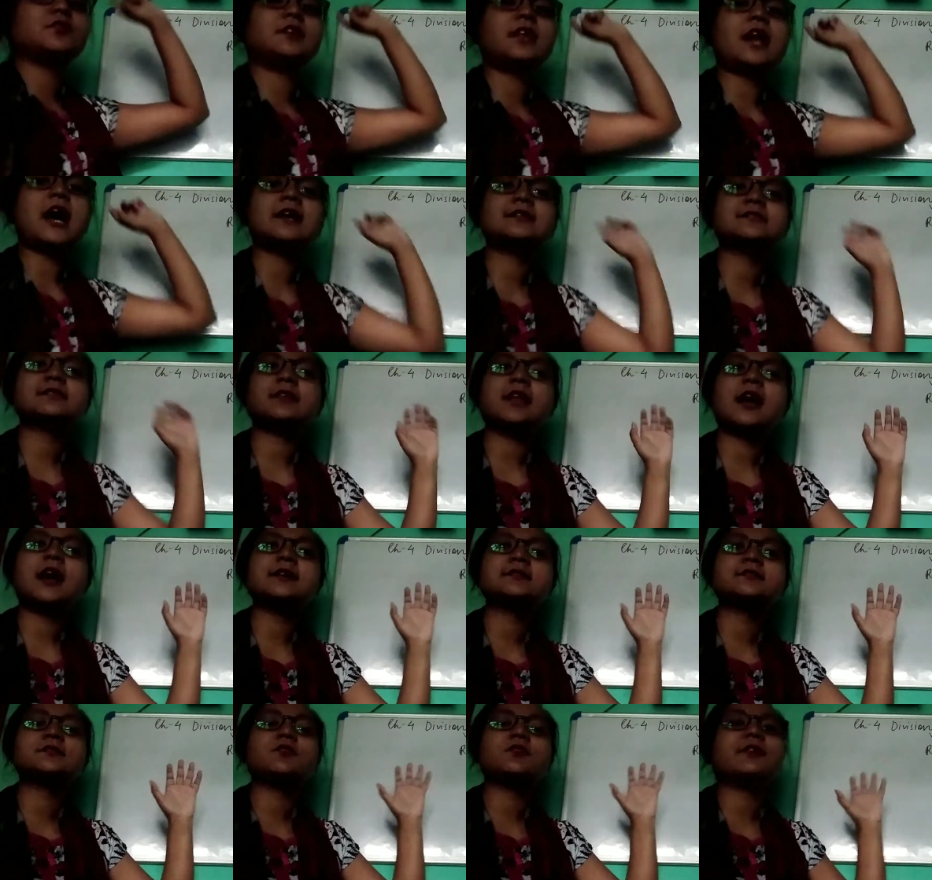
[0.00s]
last
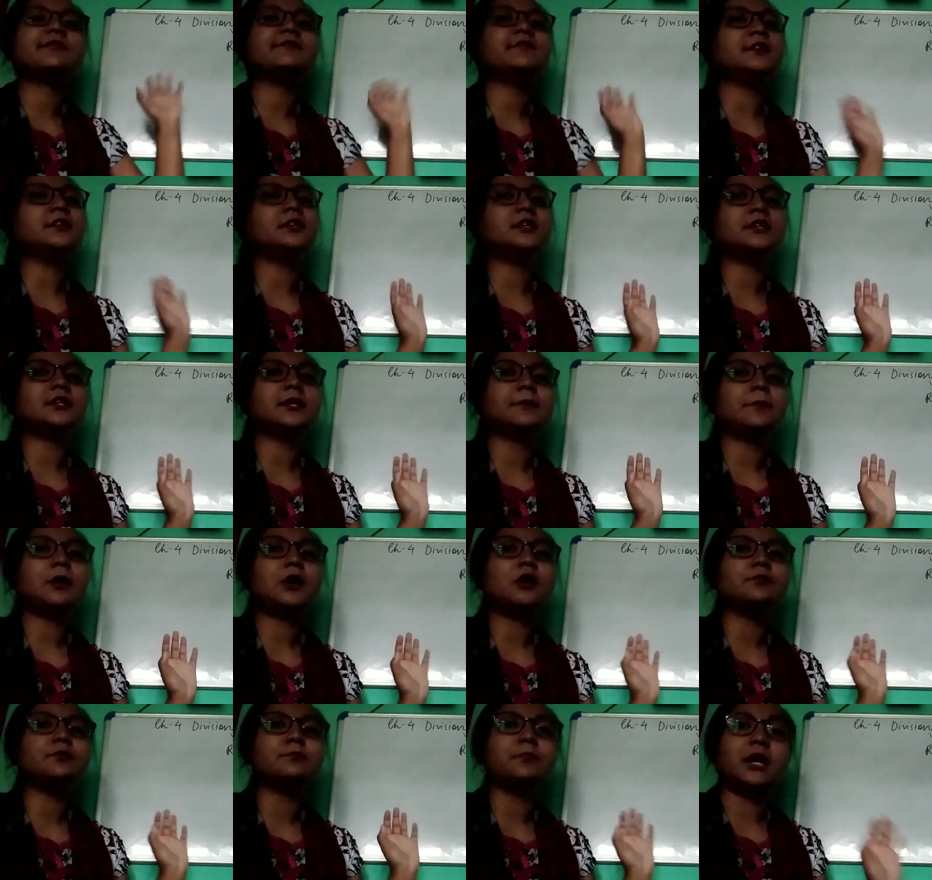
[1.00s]
class you have learned
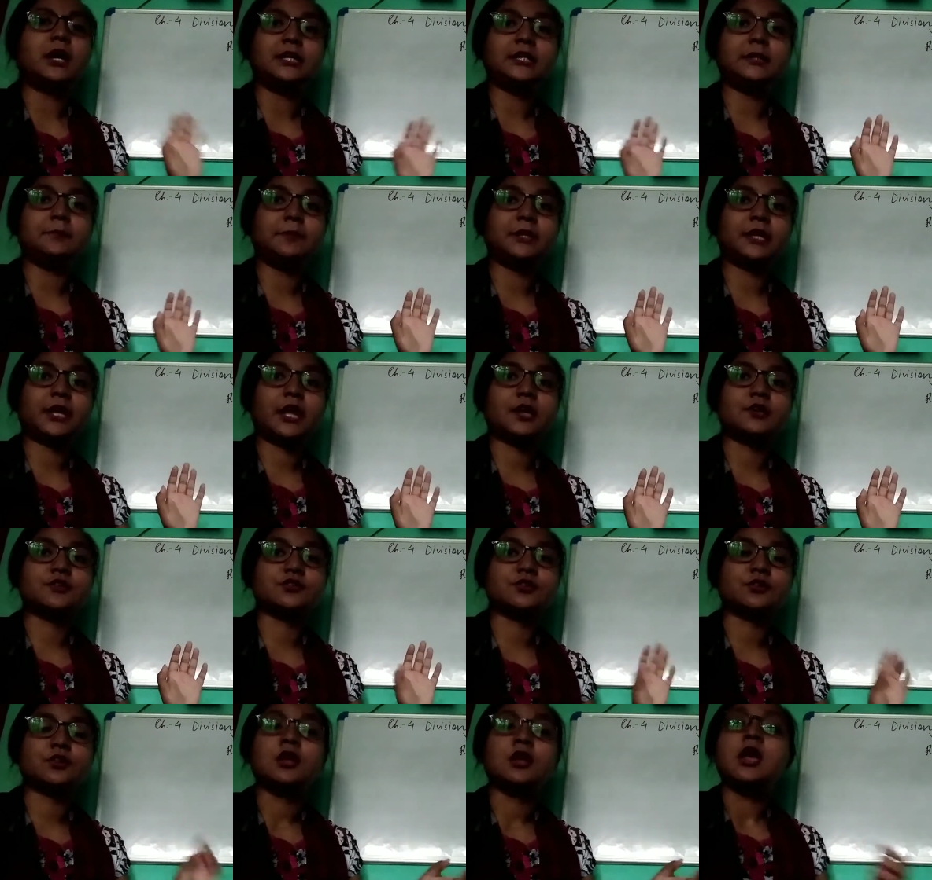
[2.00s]
about
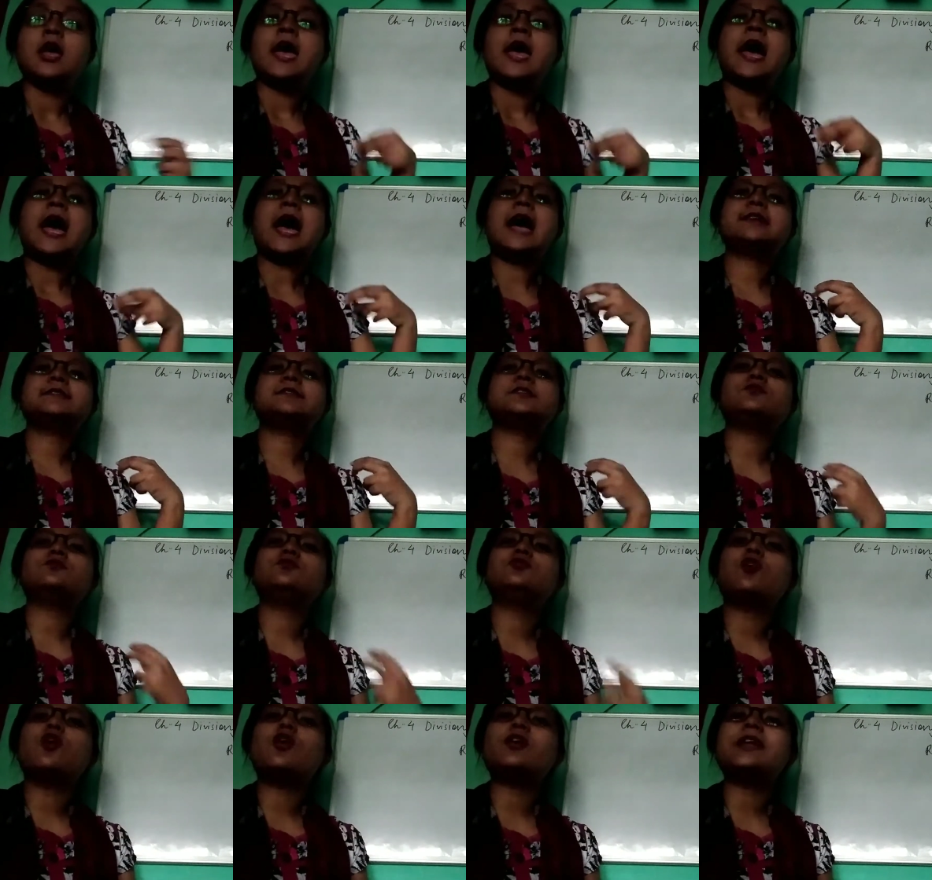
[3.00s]
multiplication. As you
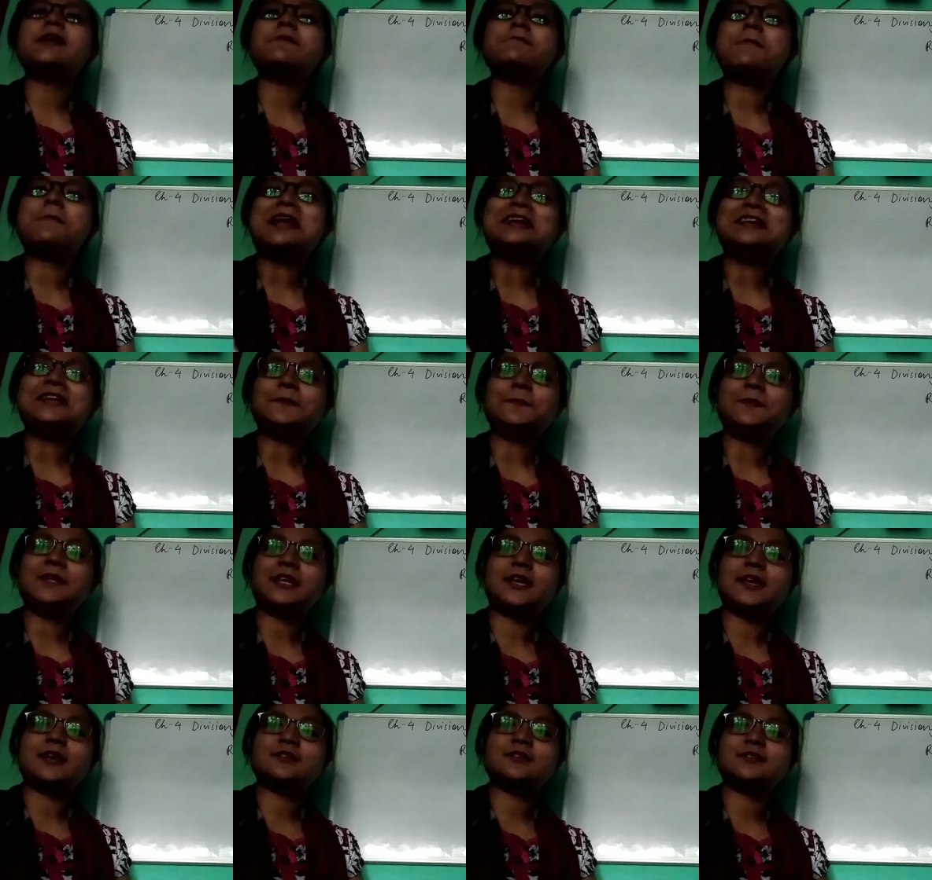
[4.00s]
know that
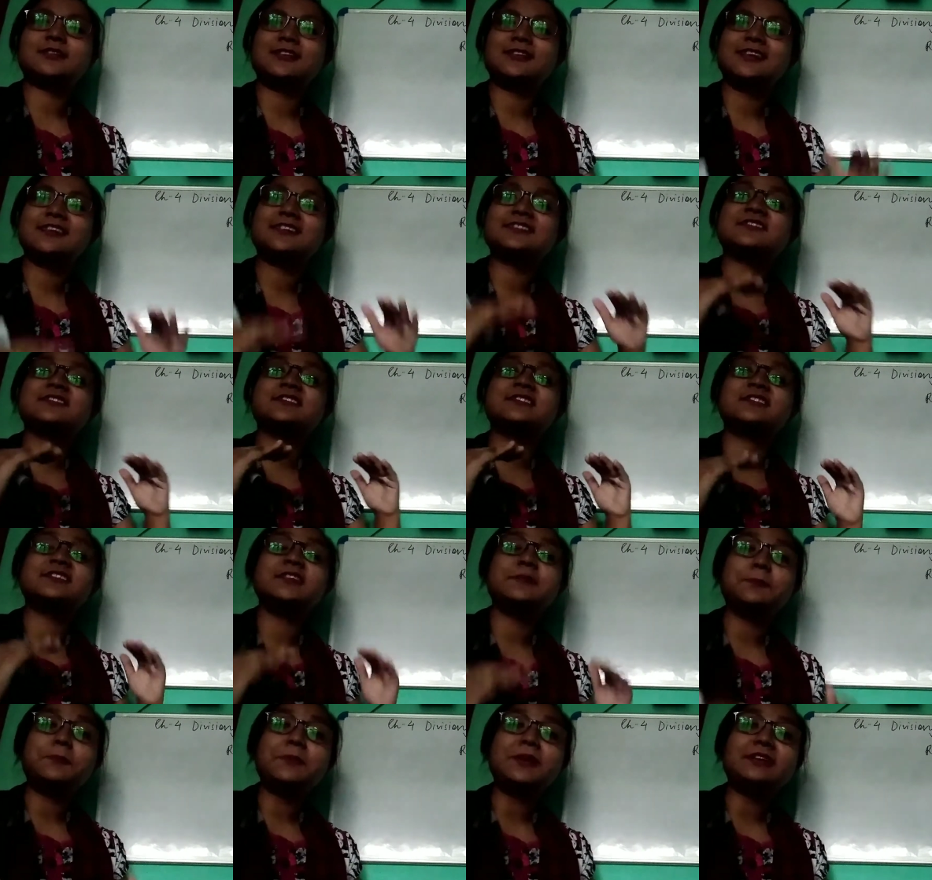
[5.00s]
multiplication is
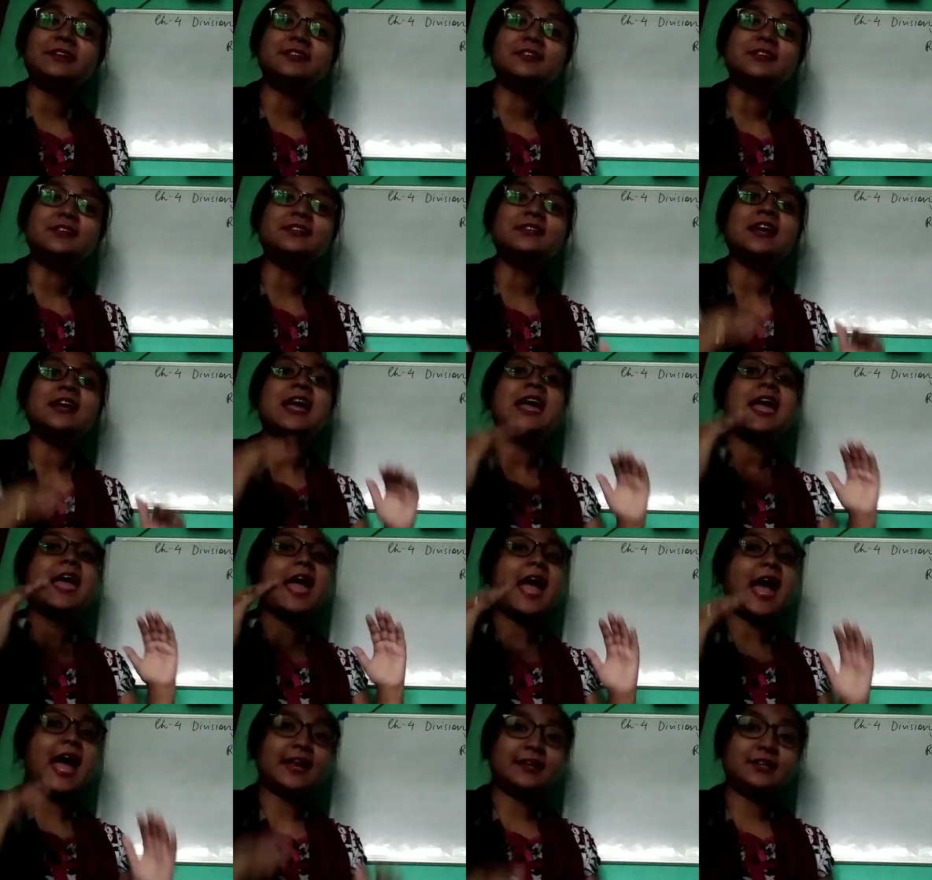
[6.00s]
repeated
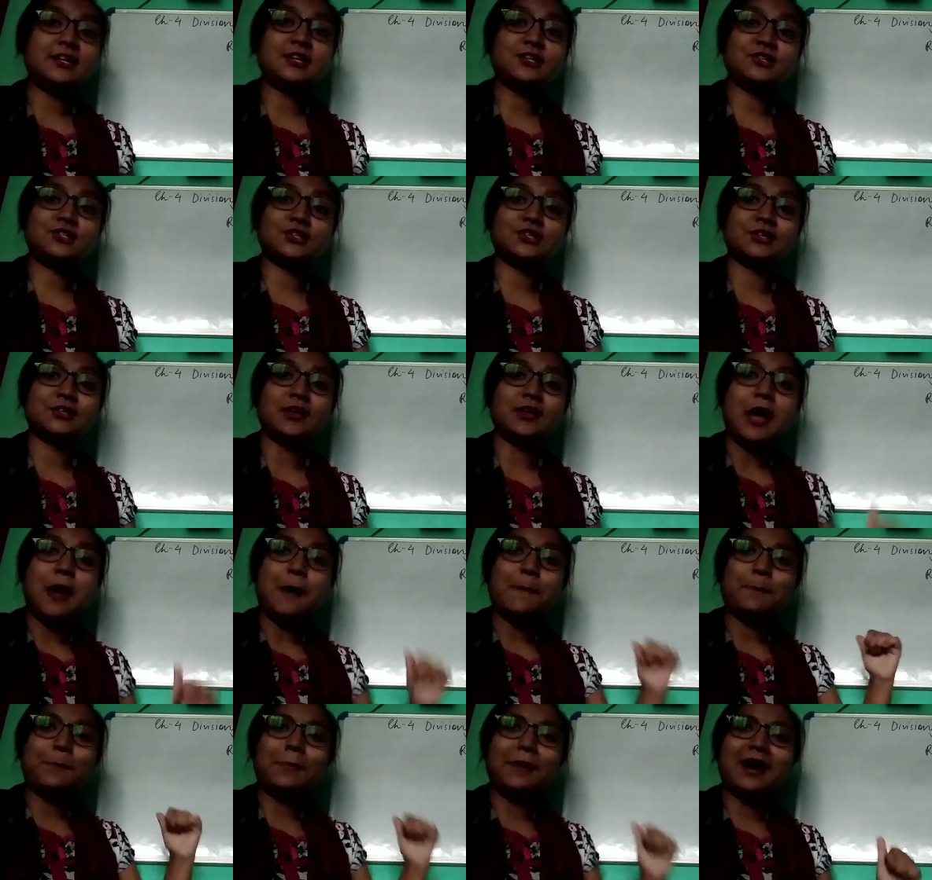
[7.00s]
addition,
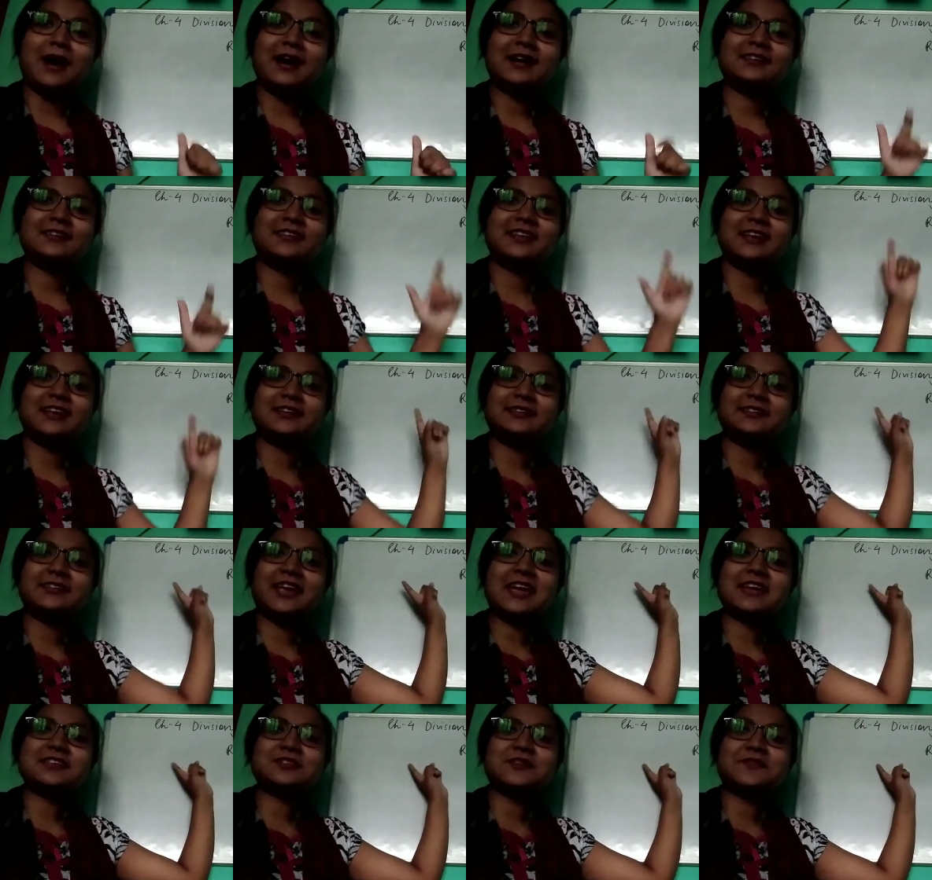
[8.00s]
but in
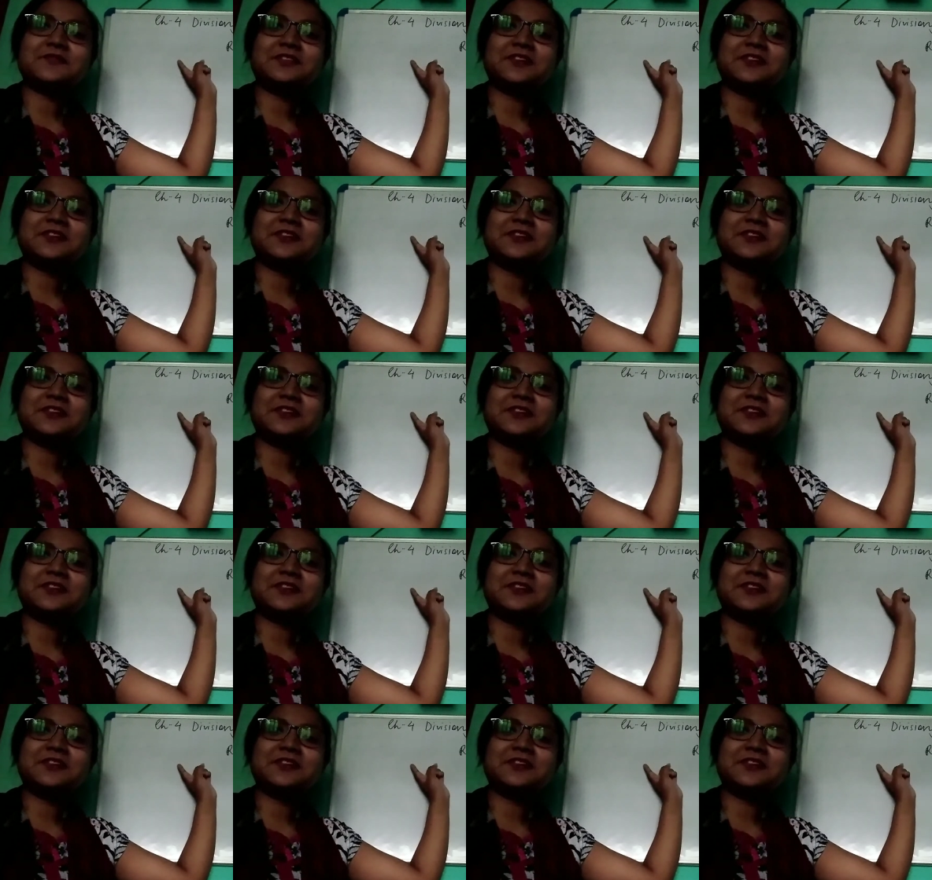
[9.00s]
case of